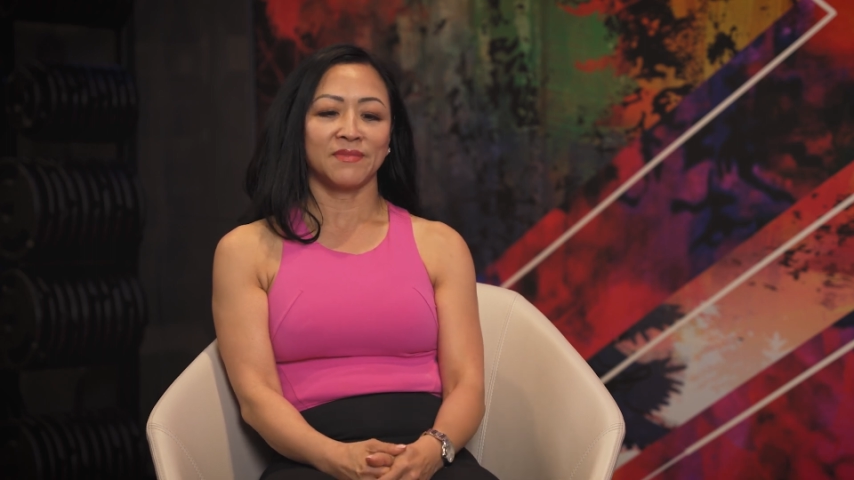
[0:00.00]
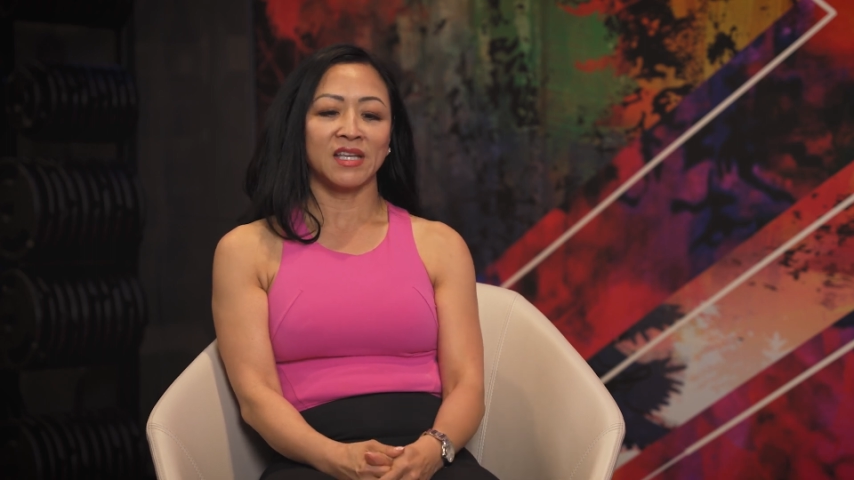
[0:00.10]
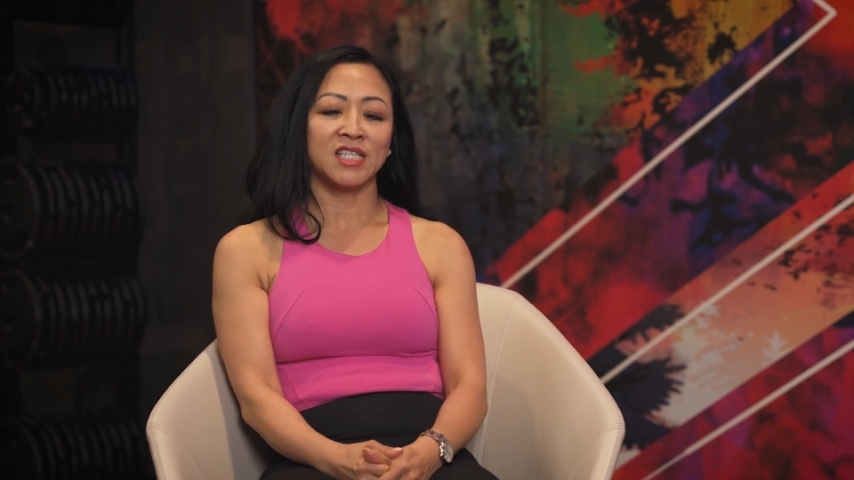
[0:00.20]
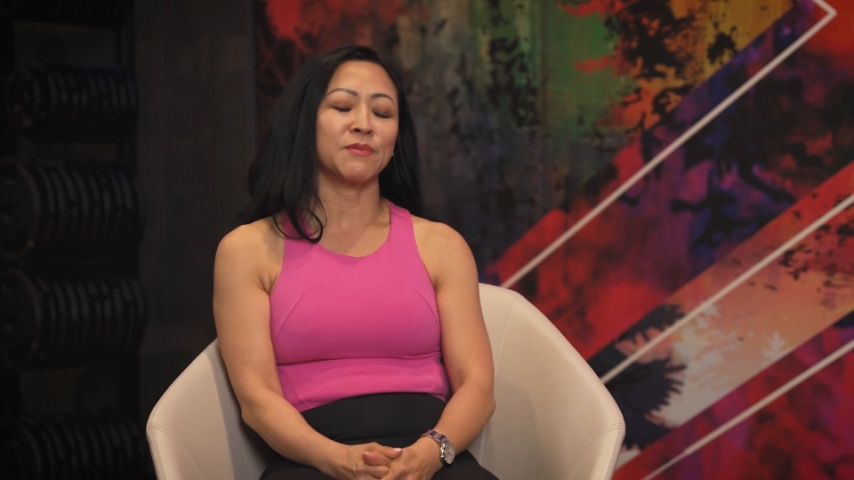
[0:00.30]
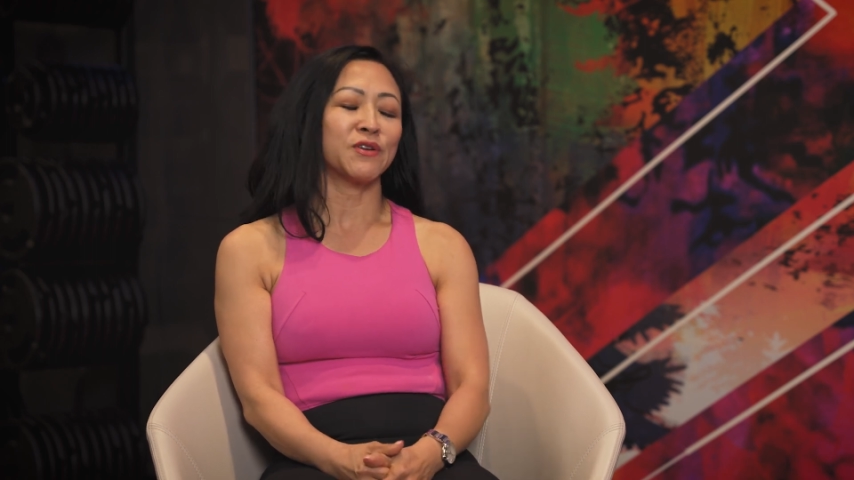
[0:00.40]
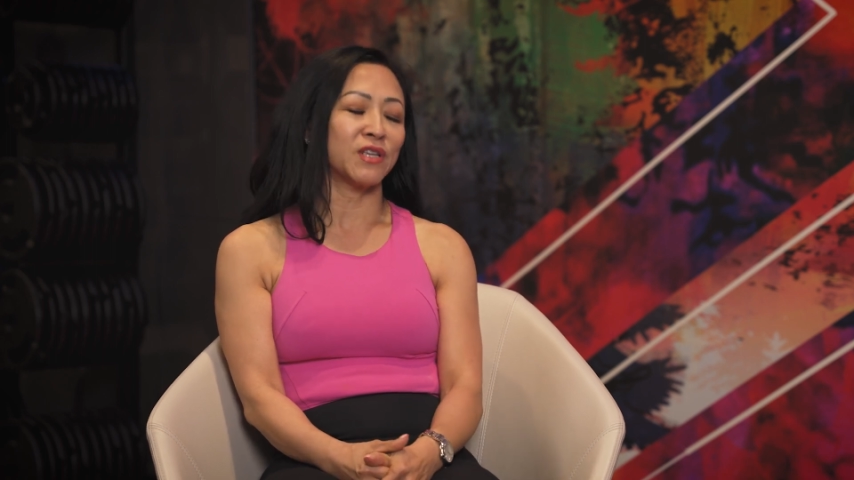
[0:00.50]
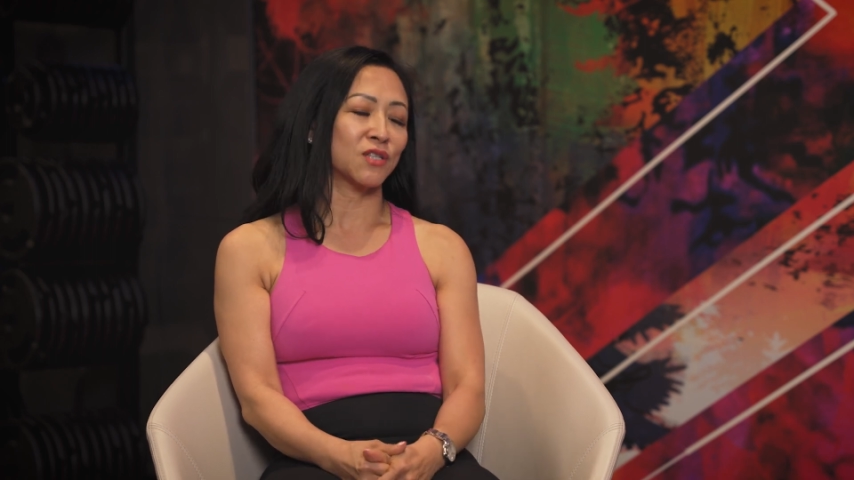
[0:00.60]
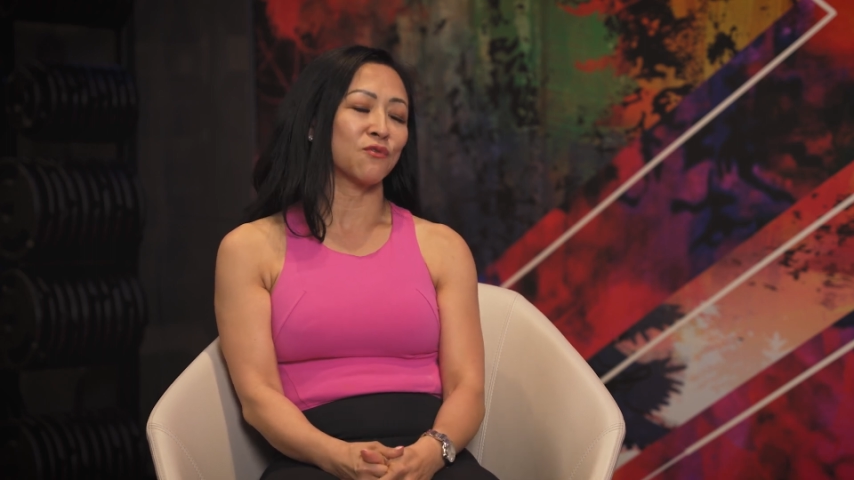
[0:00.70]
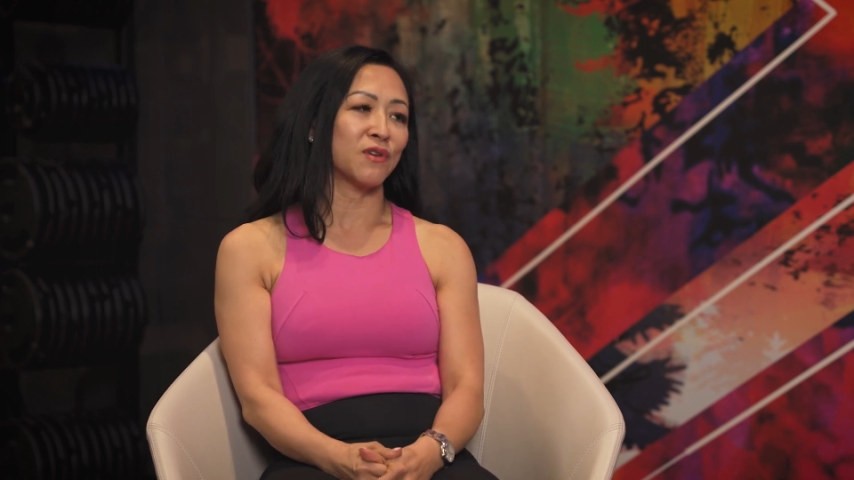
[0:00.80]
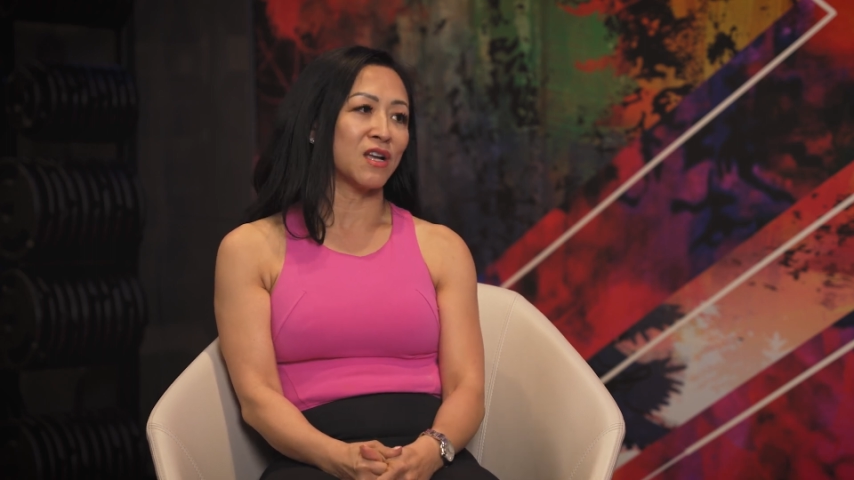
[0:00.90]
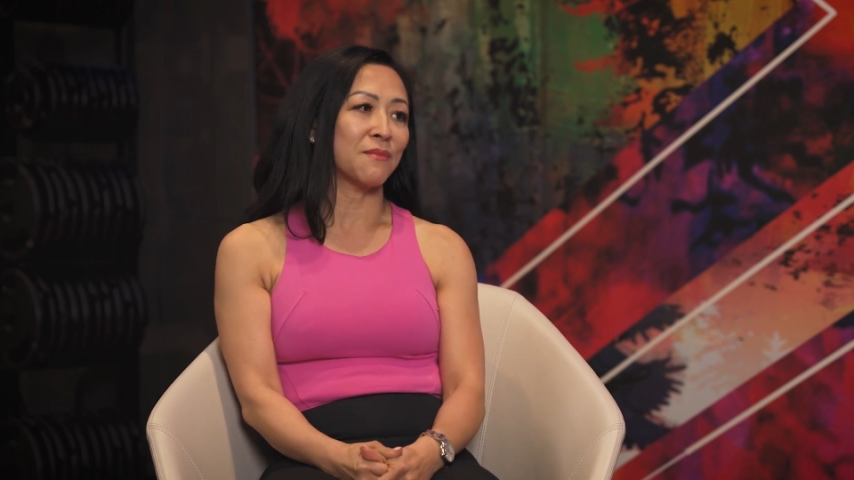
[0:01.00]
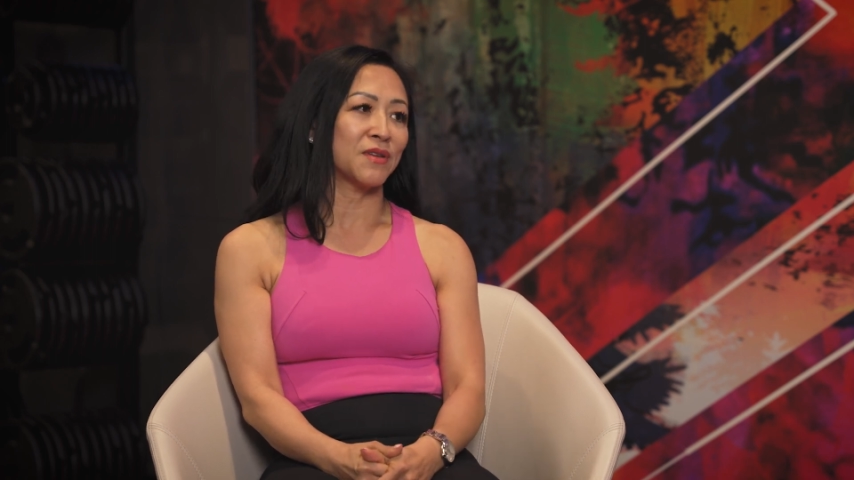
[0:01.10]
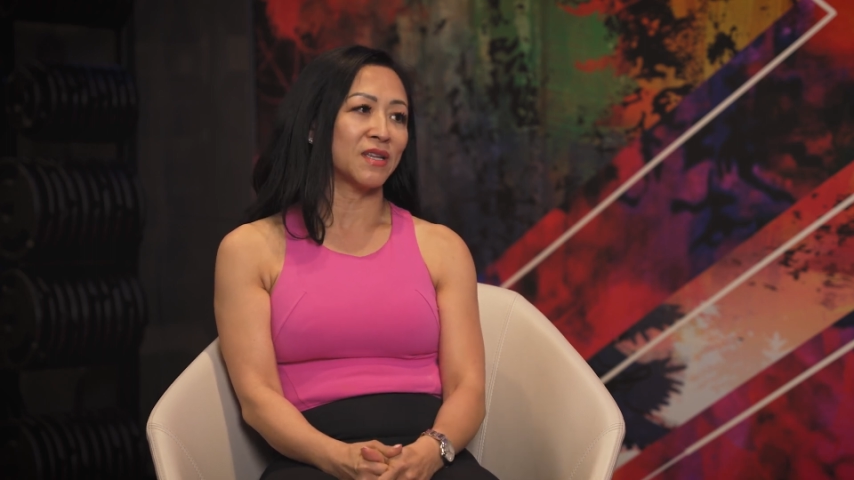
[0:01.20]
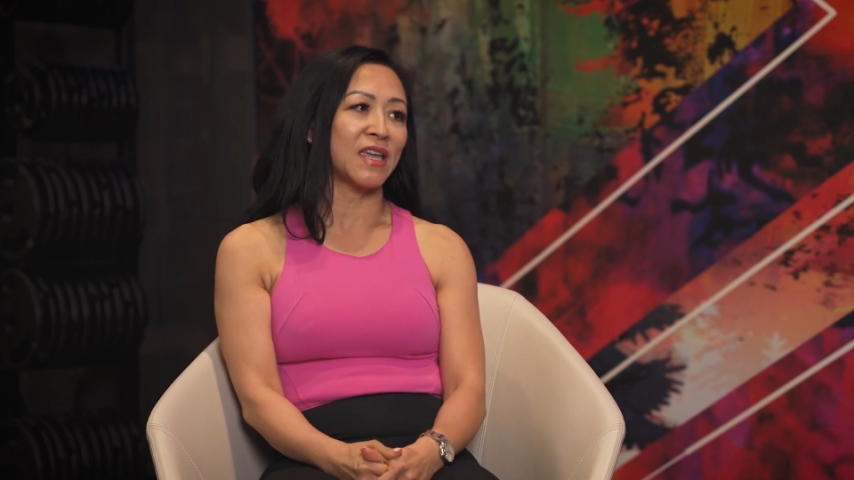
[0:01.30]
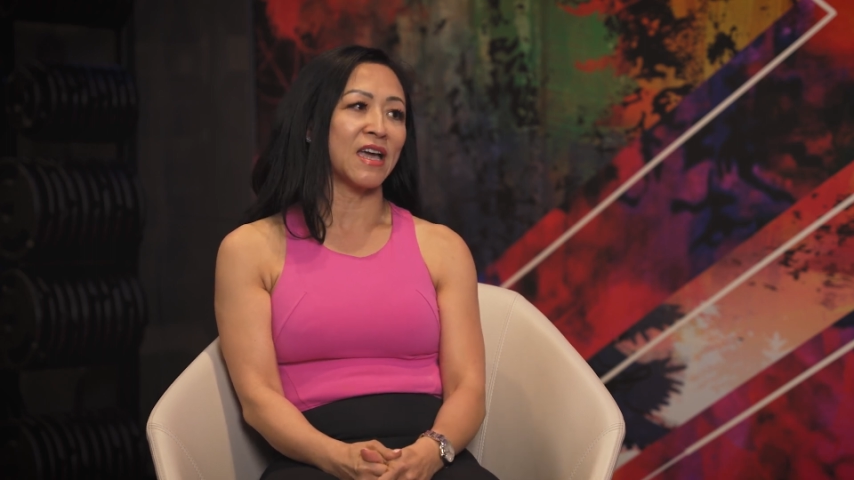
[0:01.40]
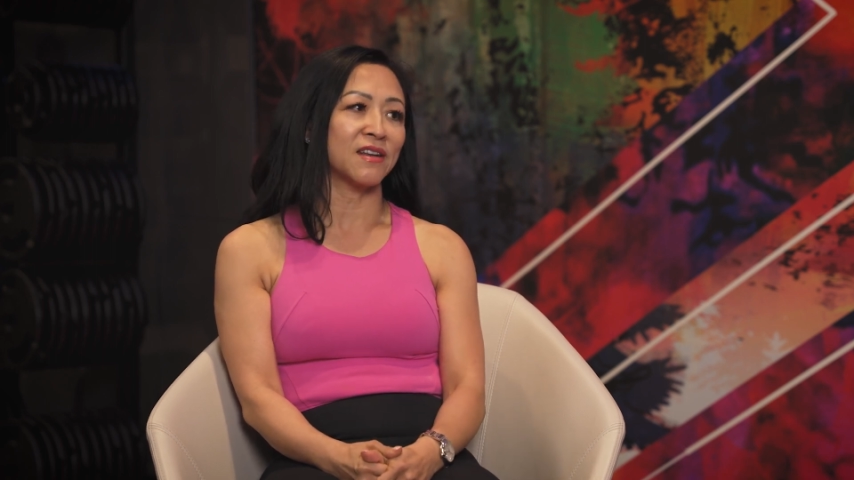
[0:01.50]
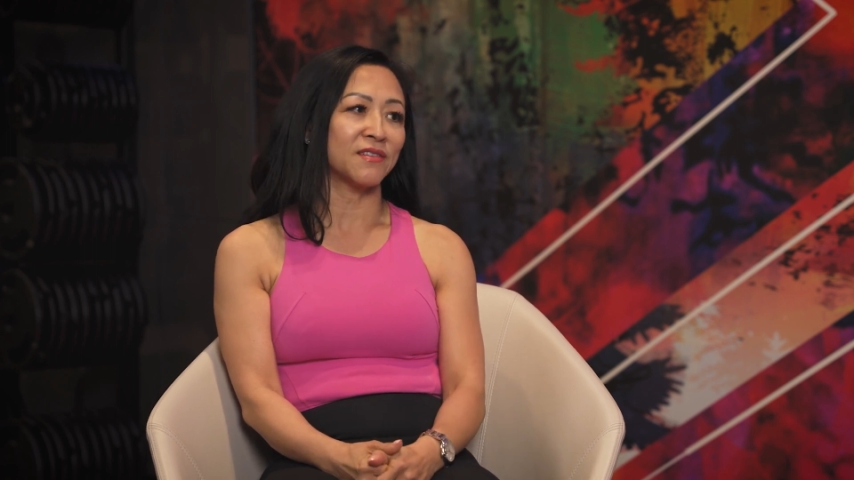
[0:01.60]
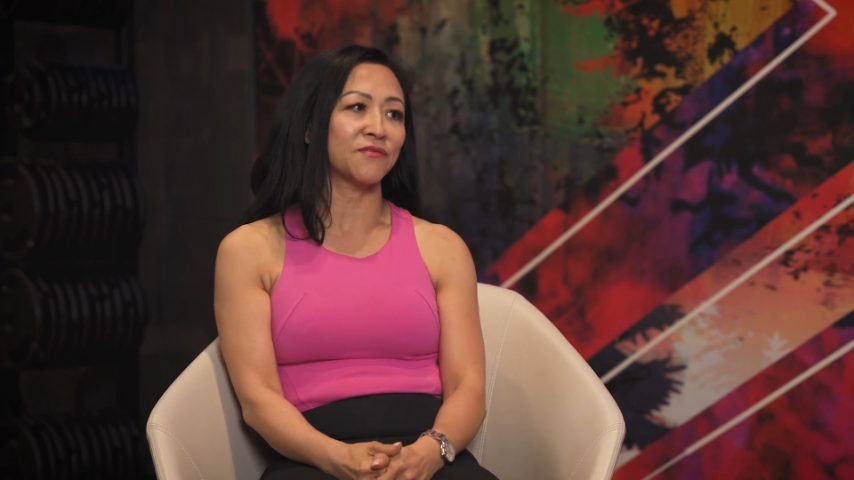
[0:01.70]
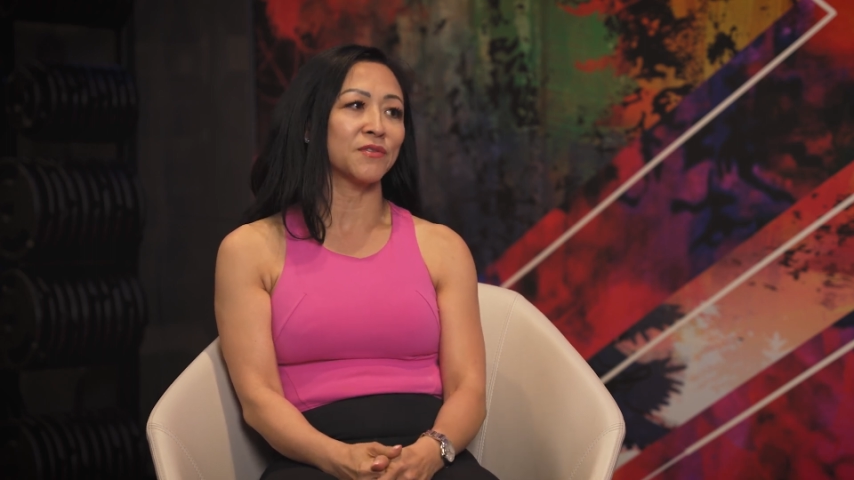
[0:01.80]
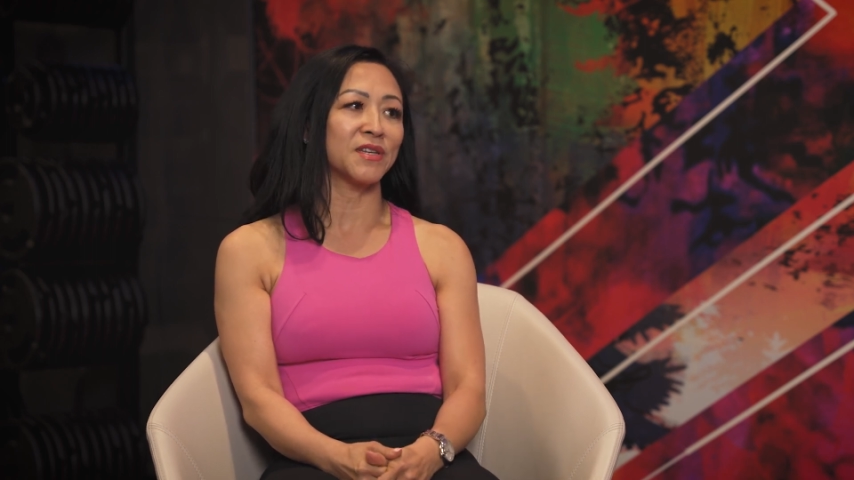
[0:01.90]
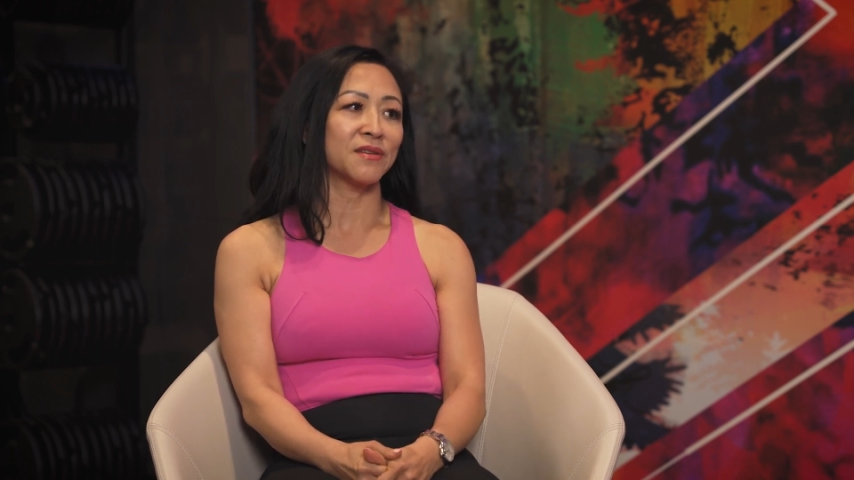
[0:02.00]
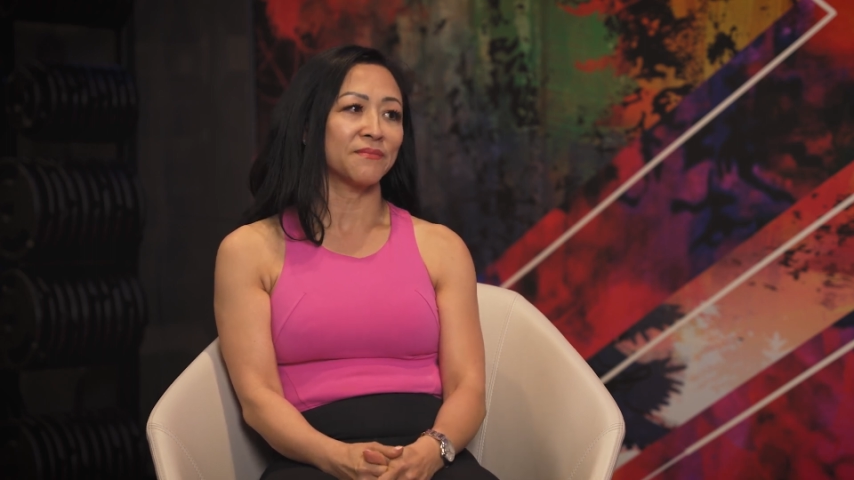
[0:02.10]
experience growing up in Canada for me.